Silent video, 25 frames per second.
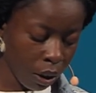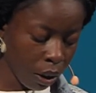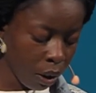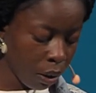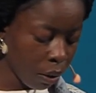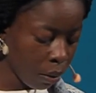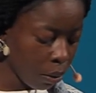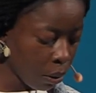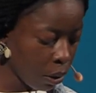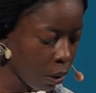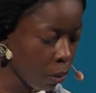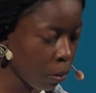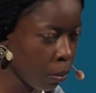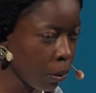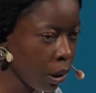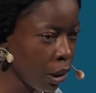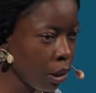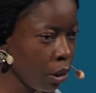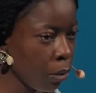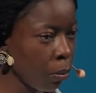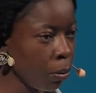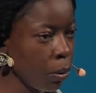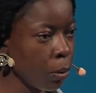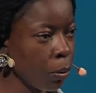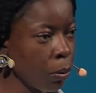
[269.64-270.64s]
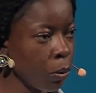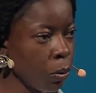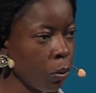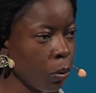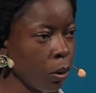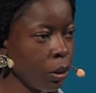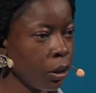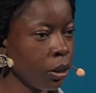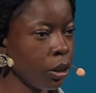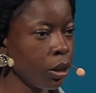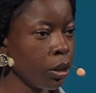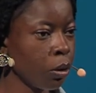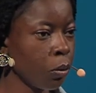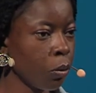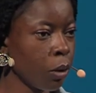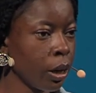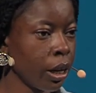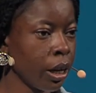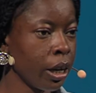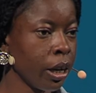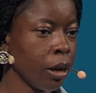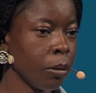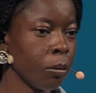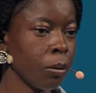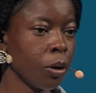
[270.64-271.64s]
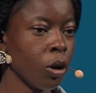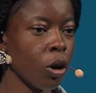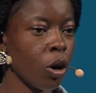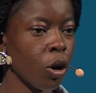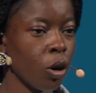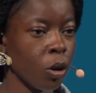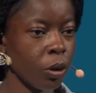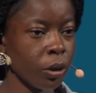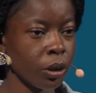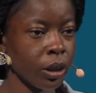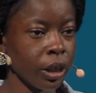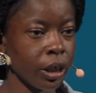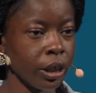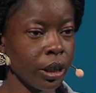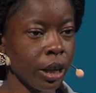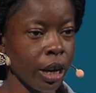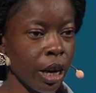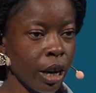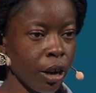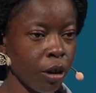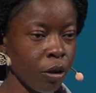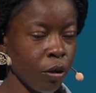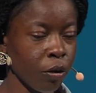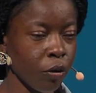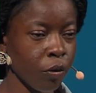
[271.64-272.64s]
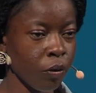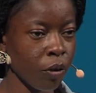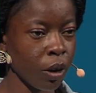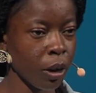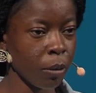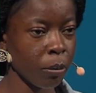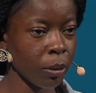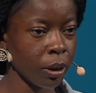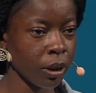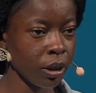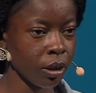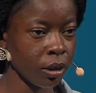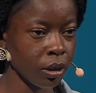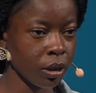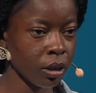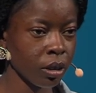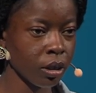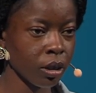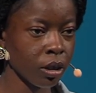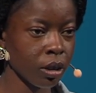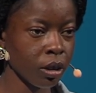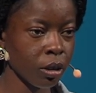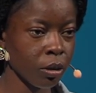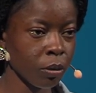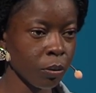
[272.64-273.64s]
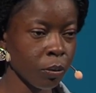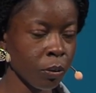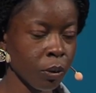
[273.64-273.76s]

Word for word: Now, many people wonder why I am called an eco-feminist.